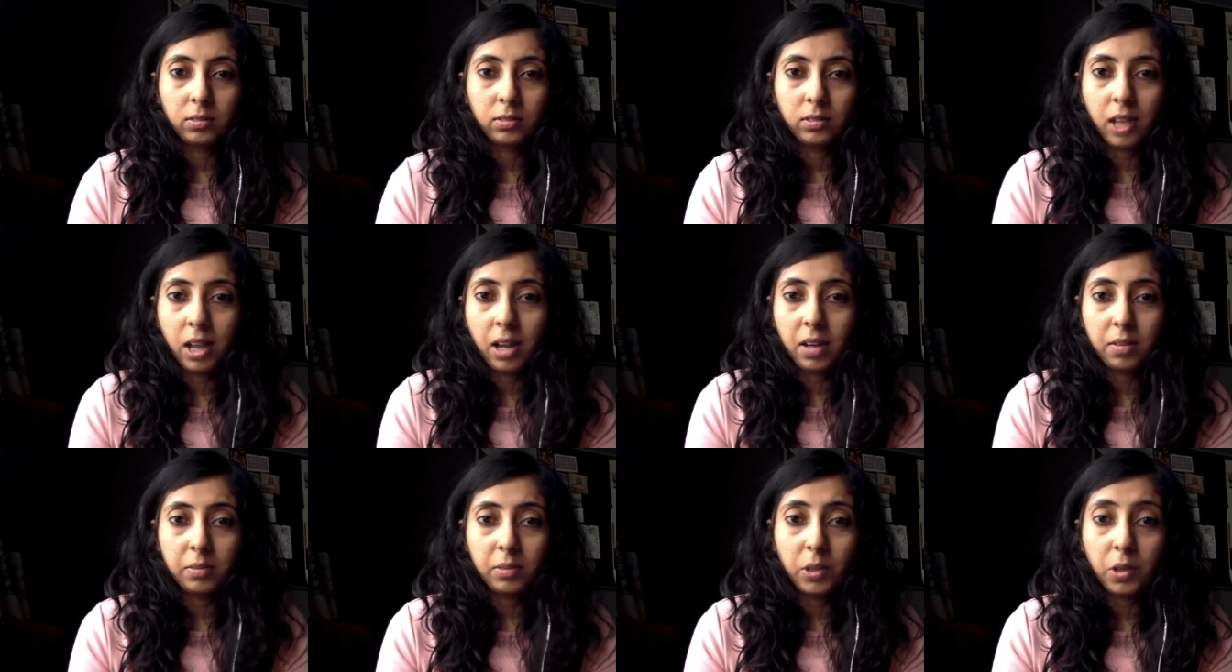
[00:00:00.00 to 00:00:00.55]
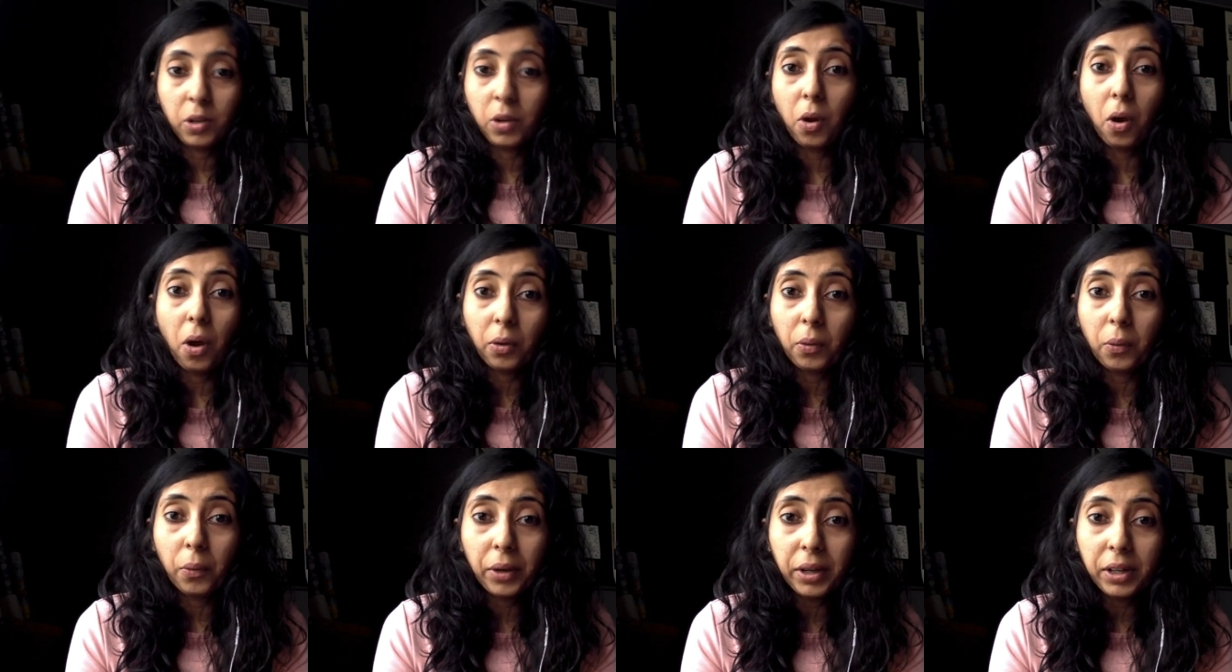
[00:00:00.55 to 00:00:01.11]
that you're
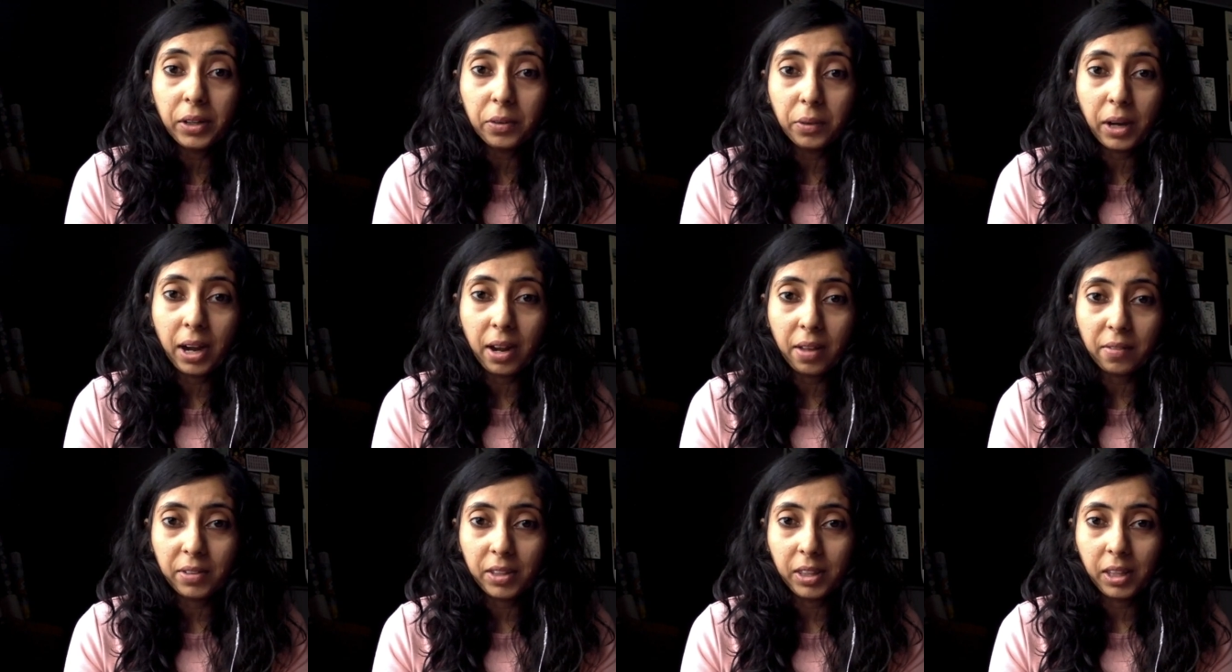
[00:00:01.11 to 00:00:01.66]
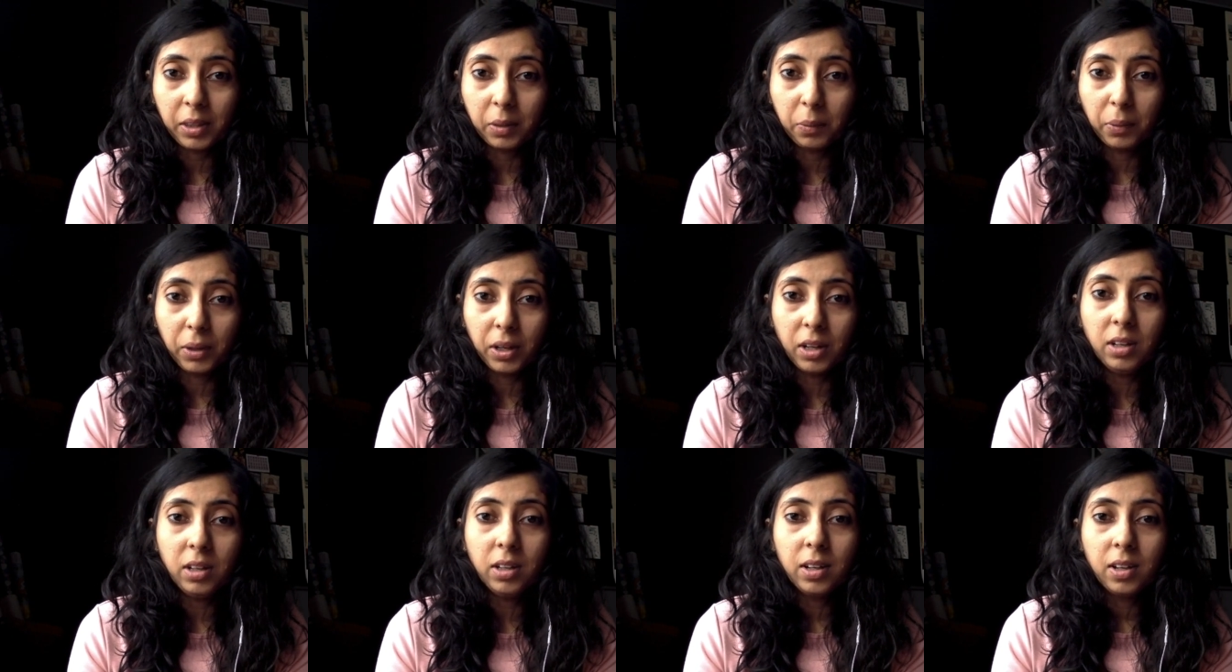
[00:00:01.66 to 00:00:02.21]
not going to get everything in the
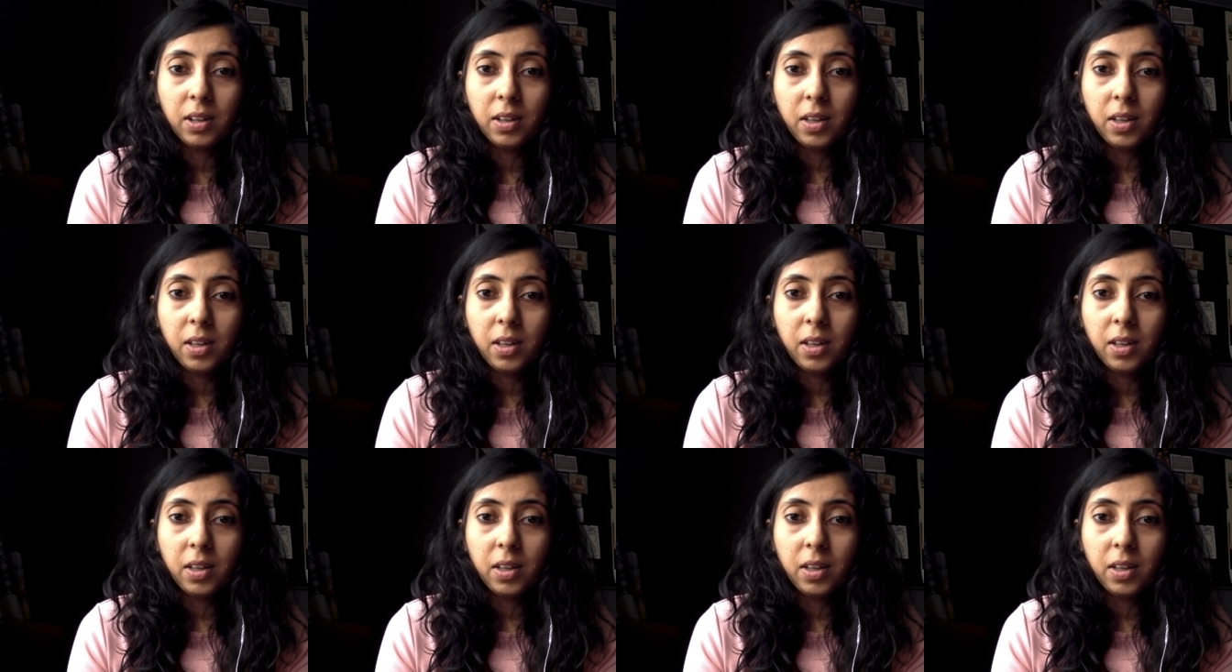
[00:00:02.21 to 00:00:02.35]
world.